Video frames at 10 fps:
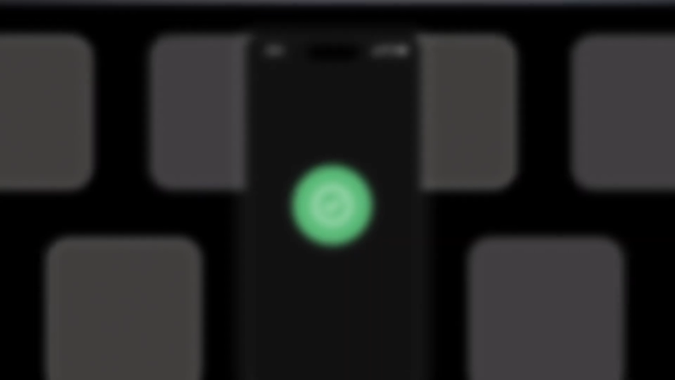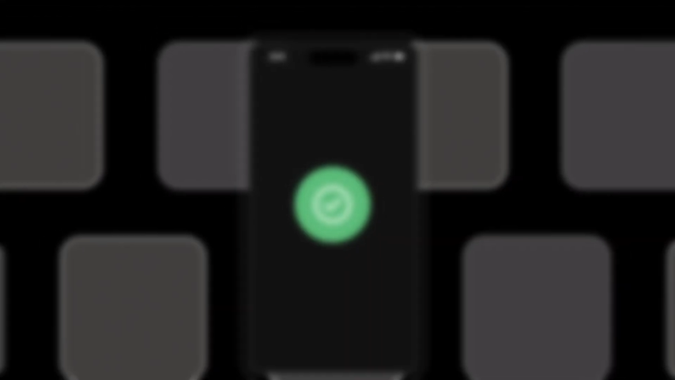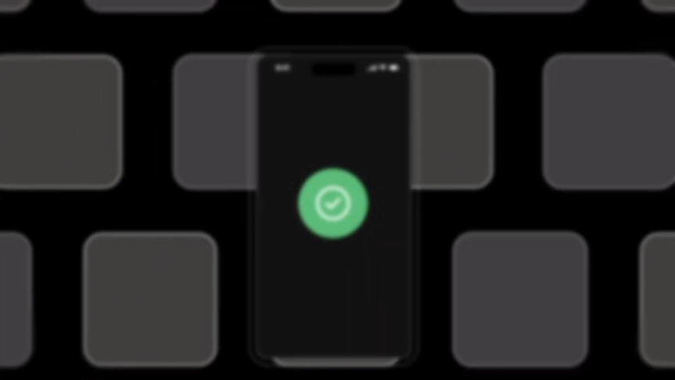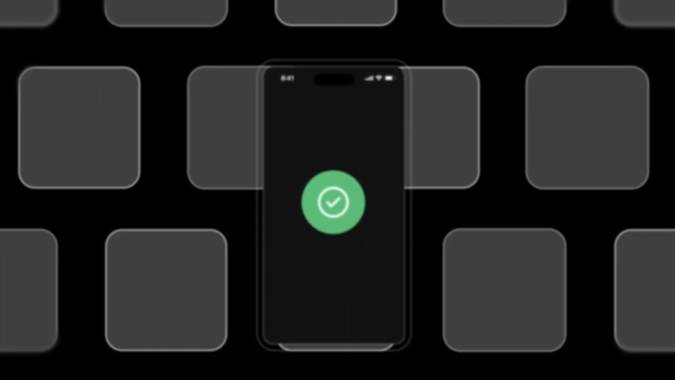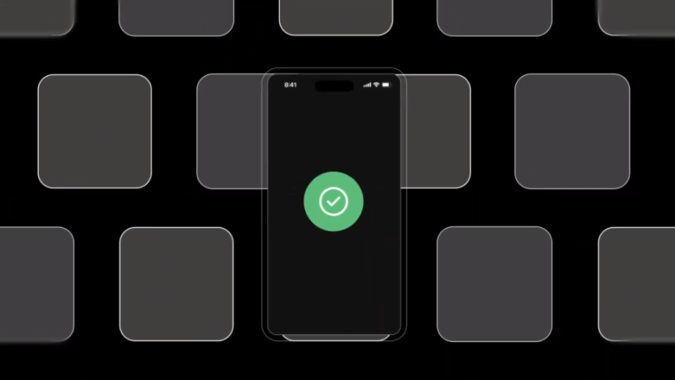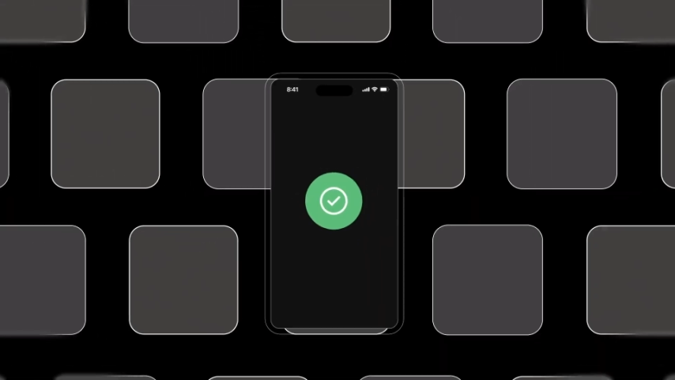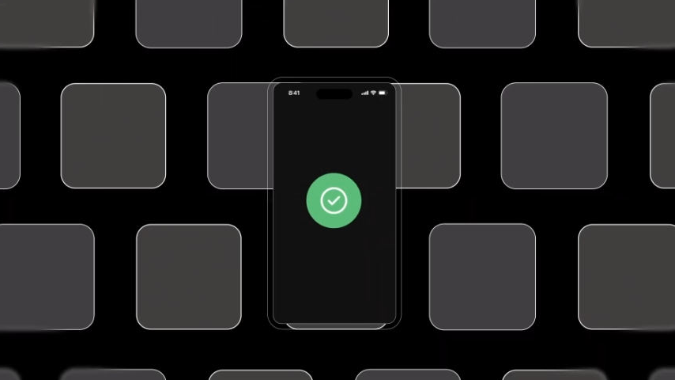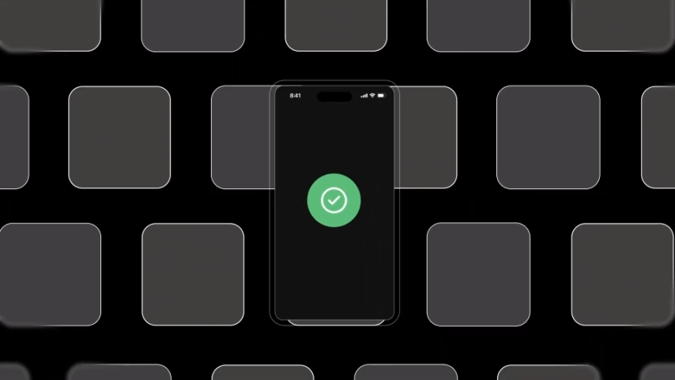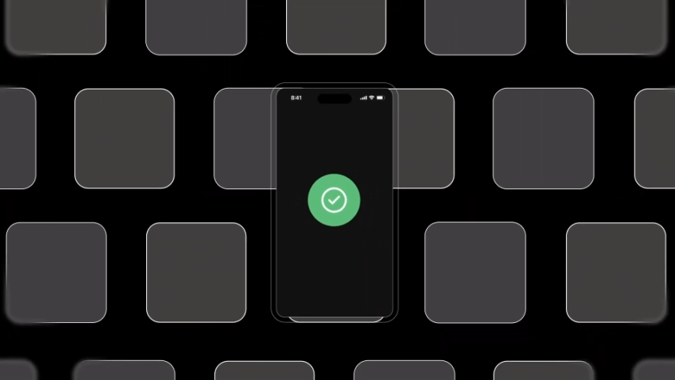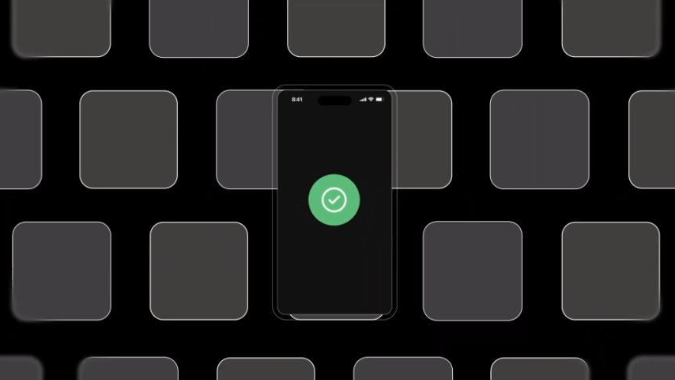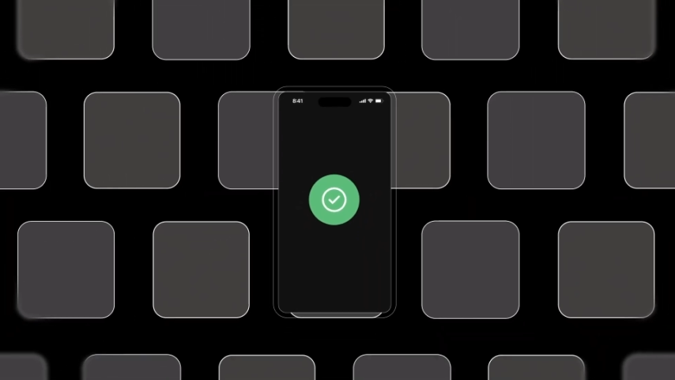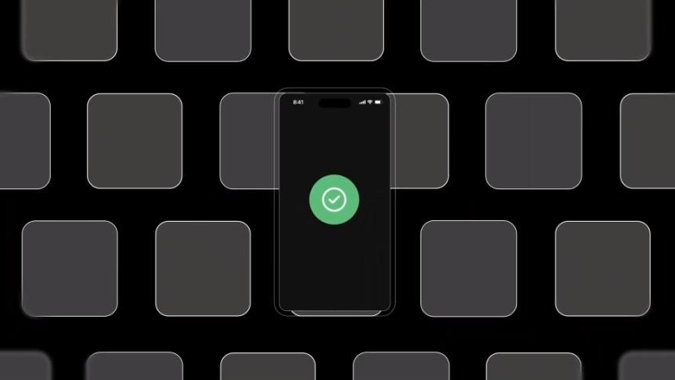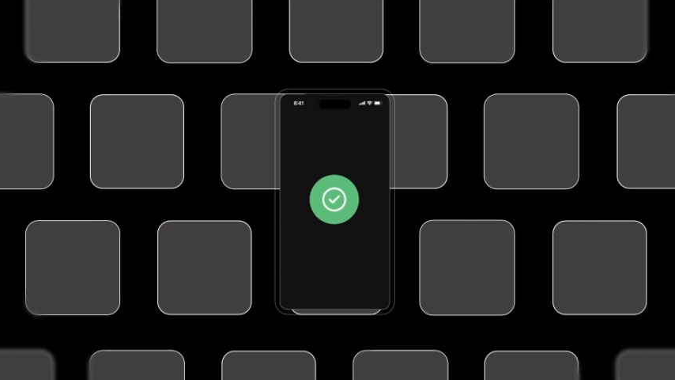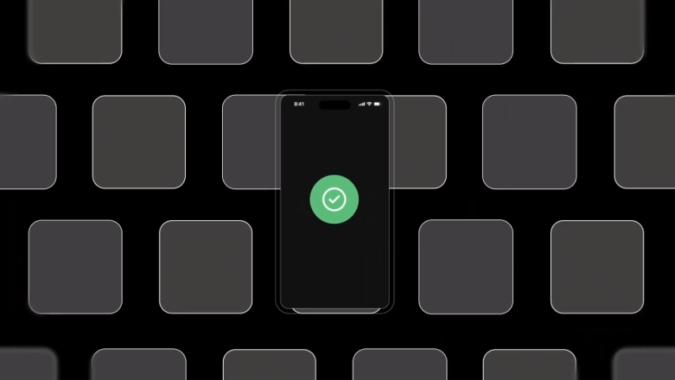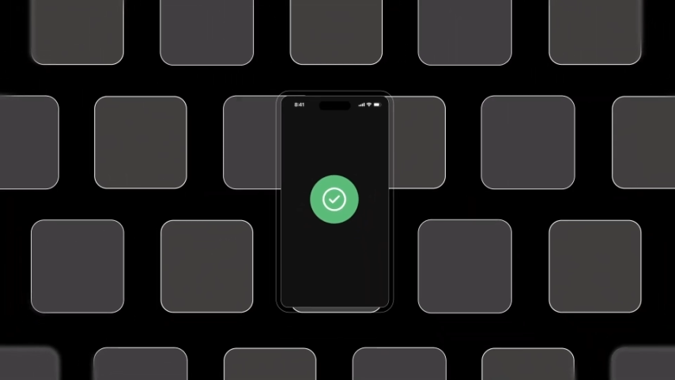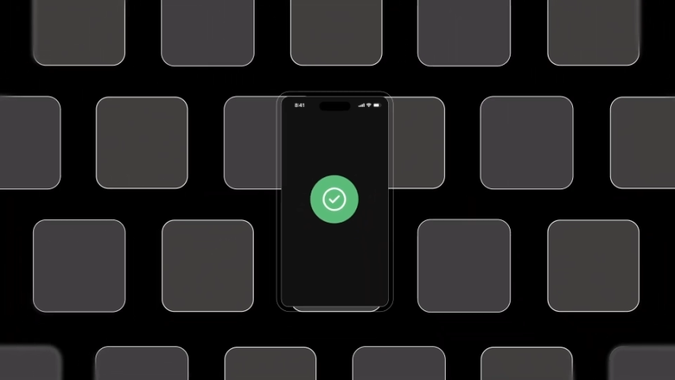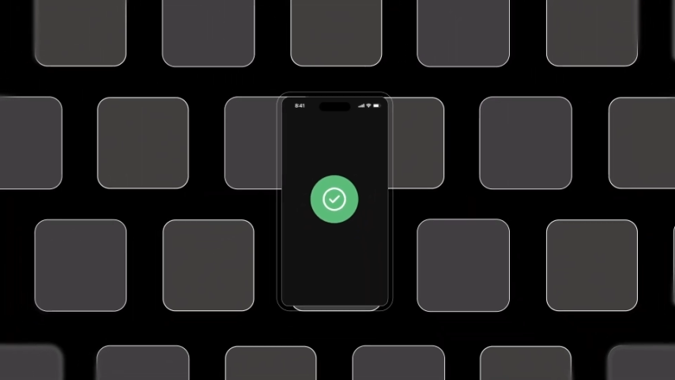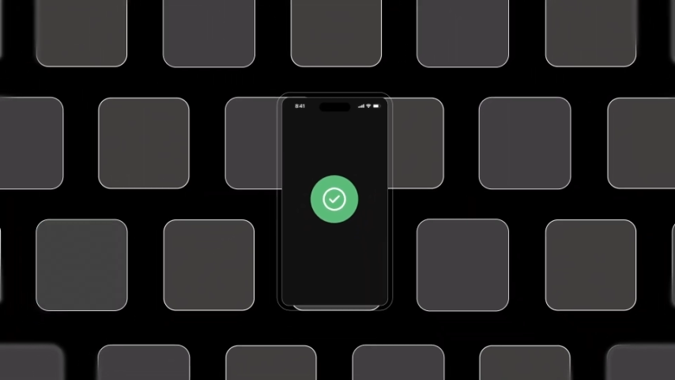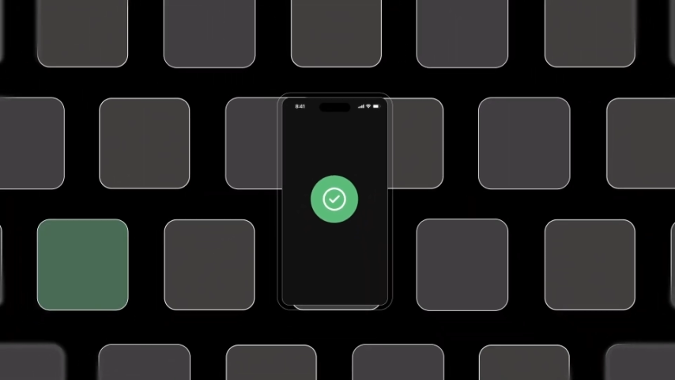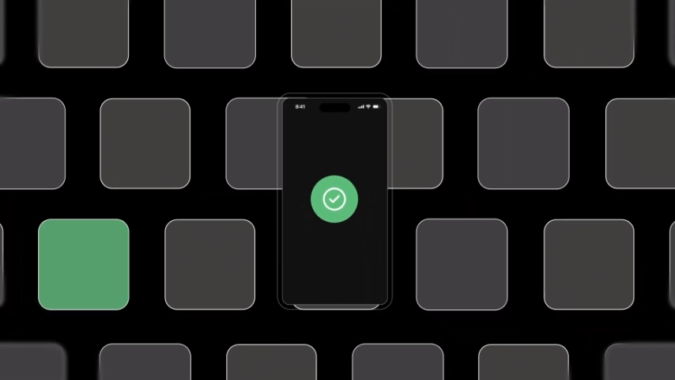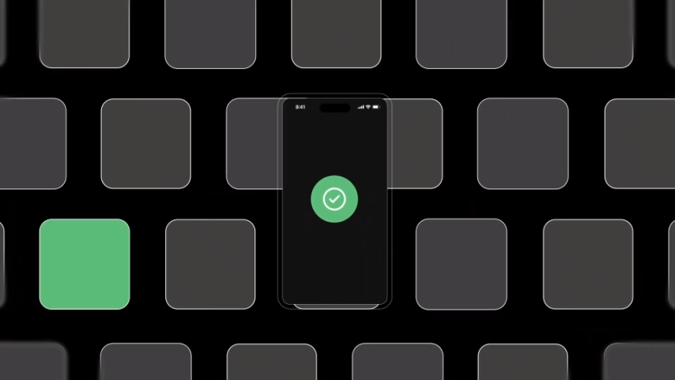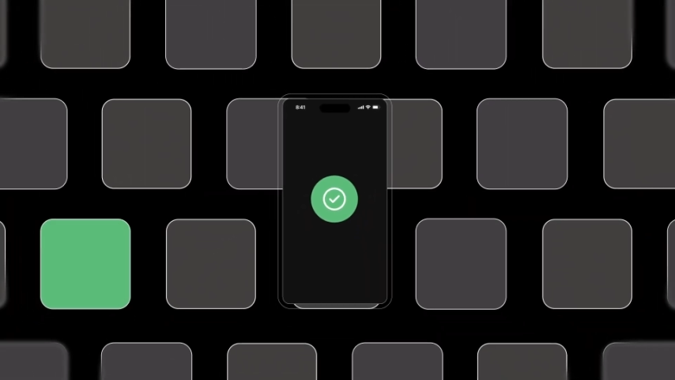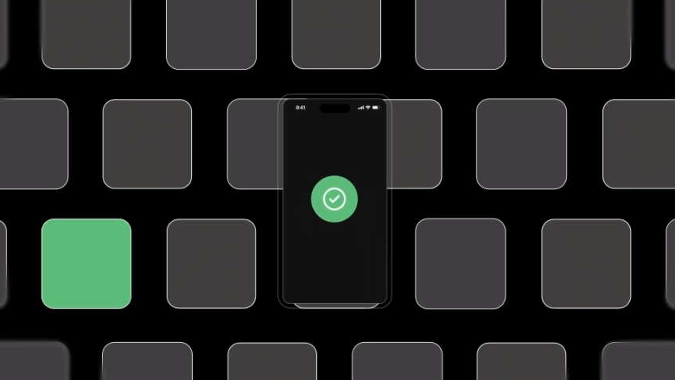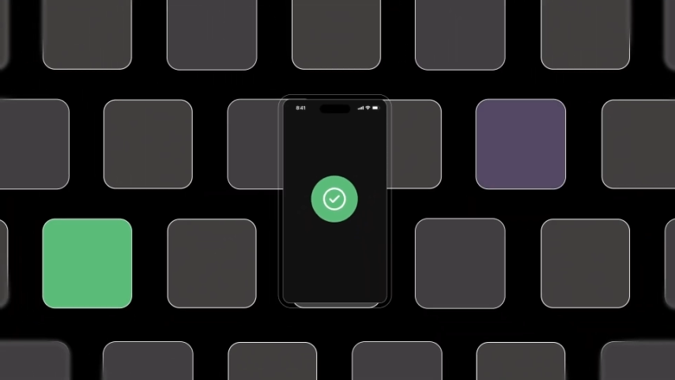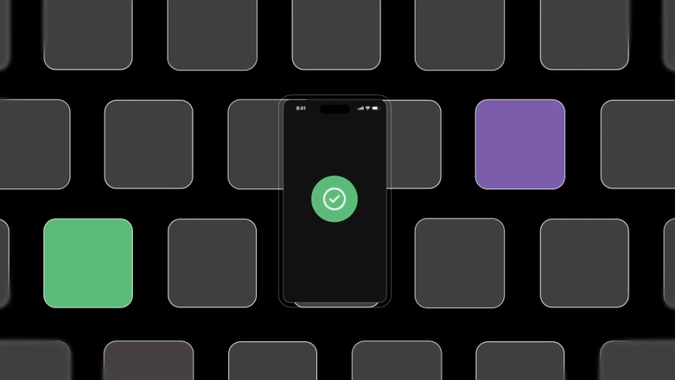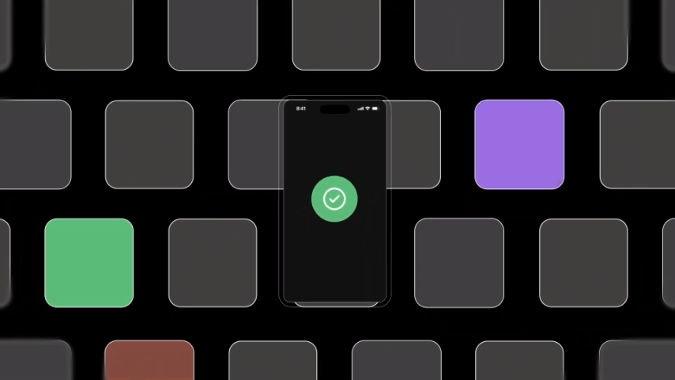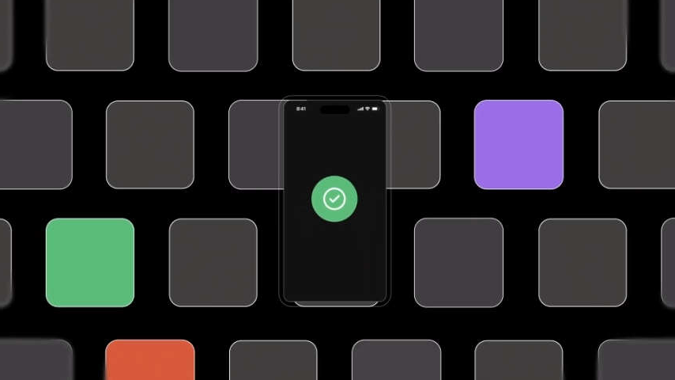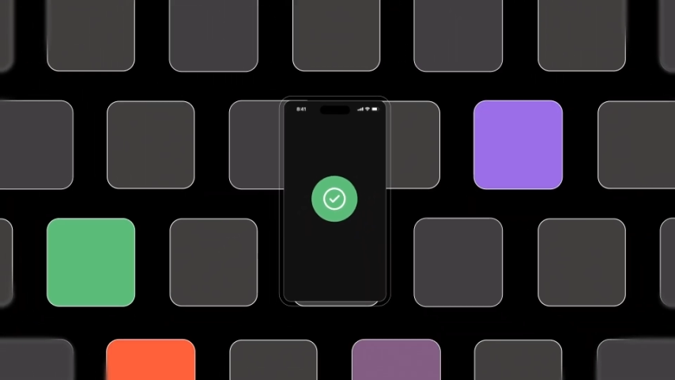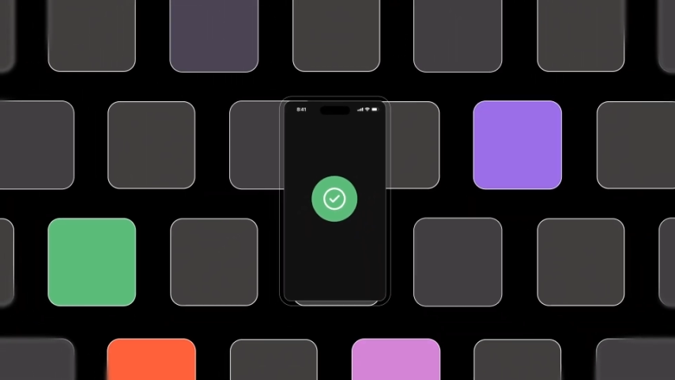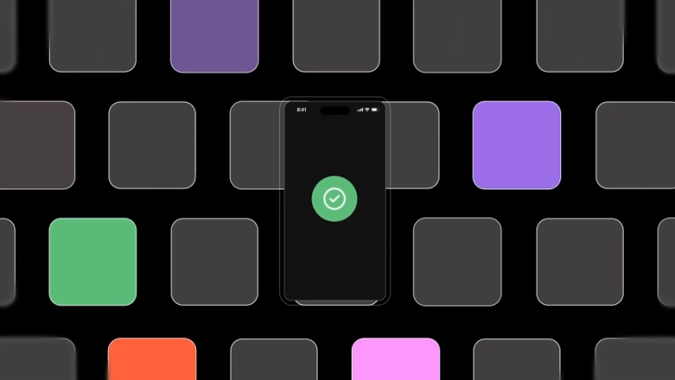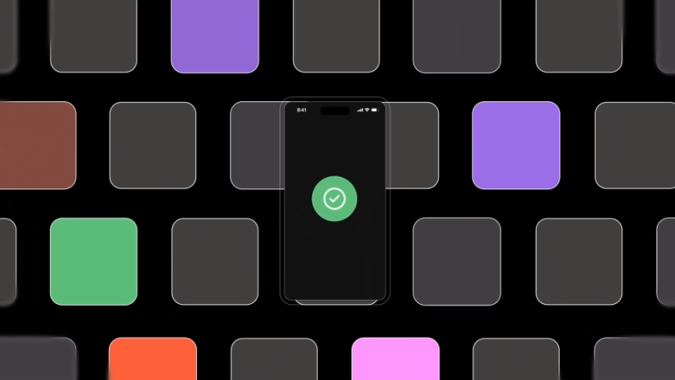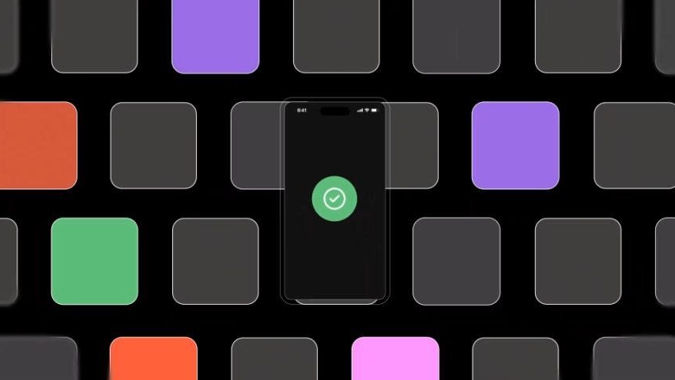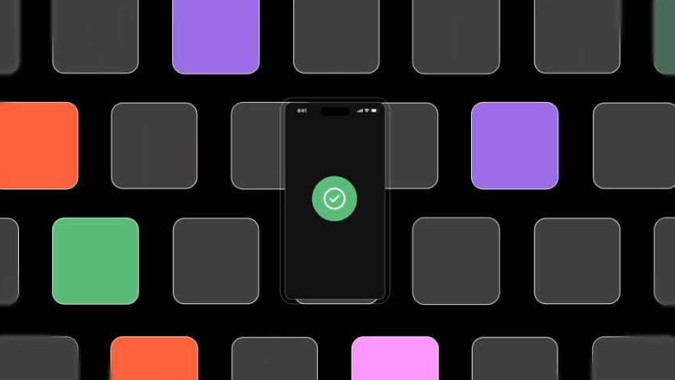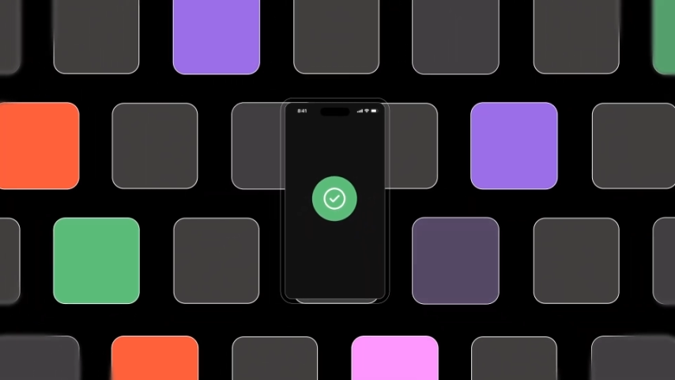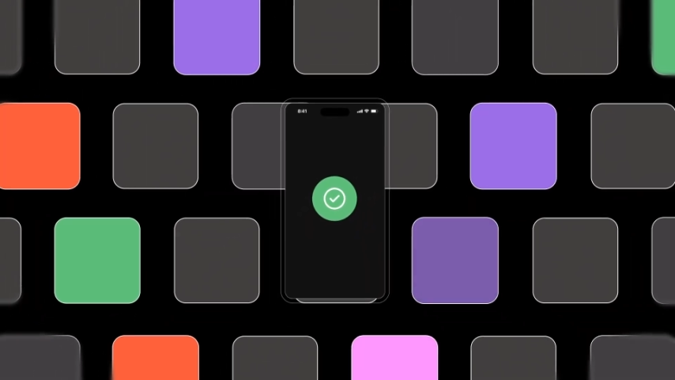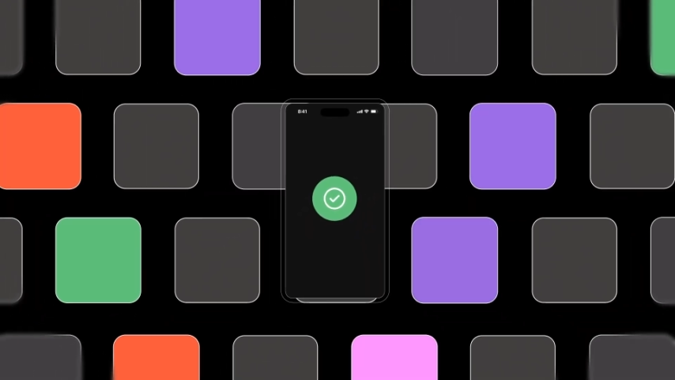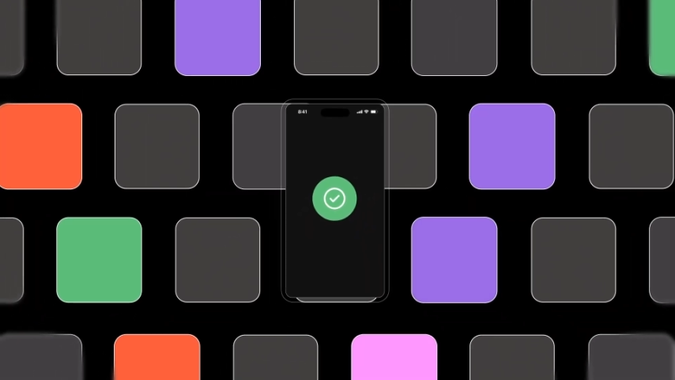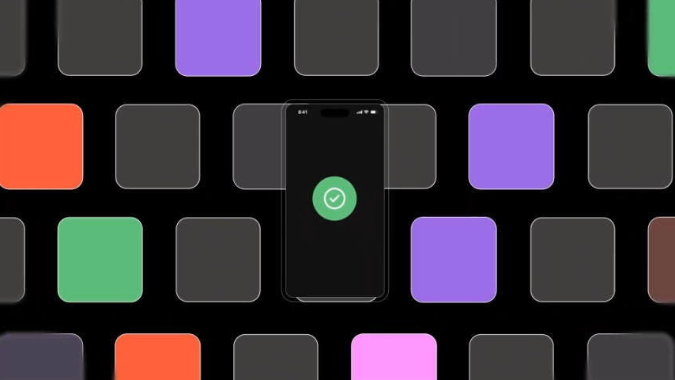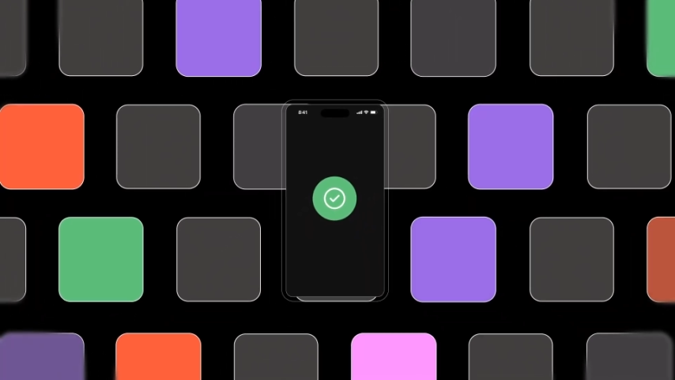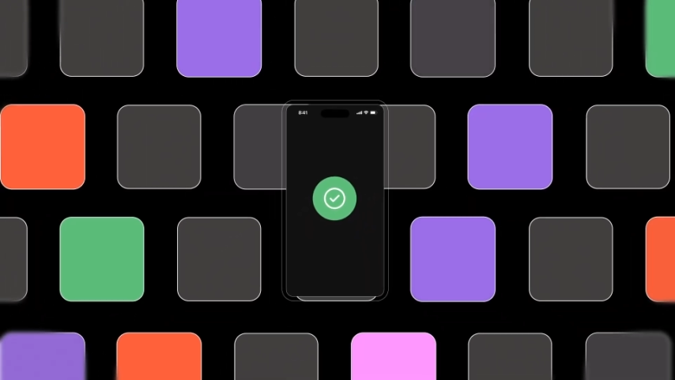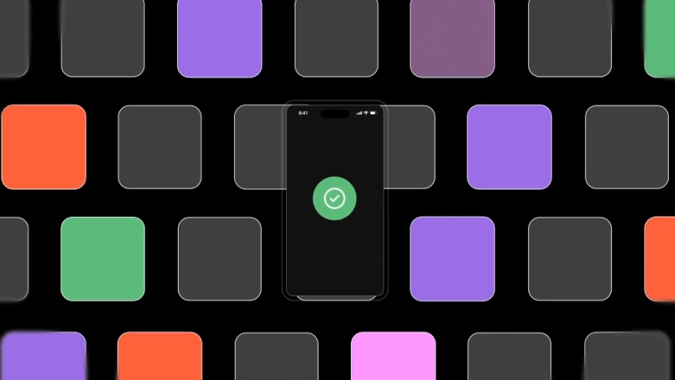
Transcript: (no speaker visible)